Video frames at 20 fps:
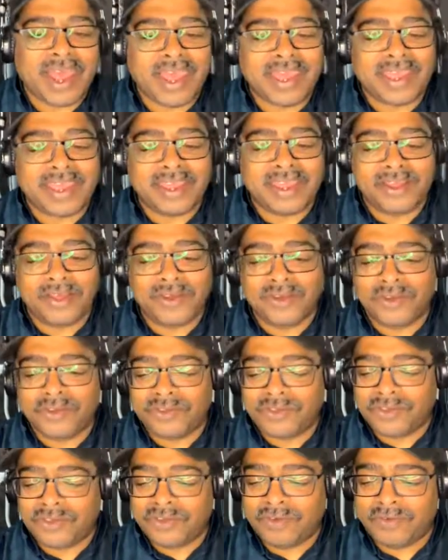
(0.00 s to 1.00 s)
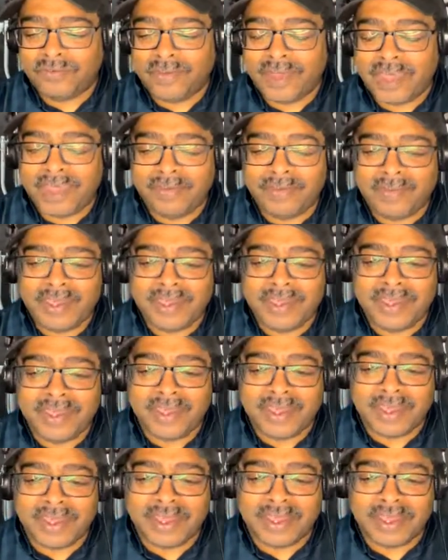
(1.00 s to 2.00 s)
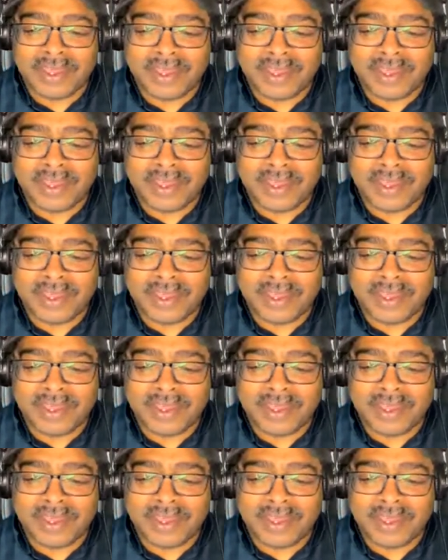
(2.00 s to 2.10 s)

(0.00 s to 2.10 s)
I can go to maybe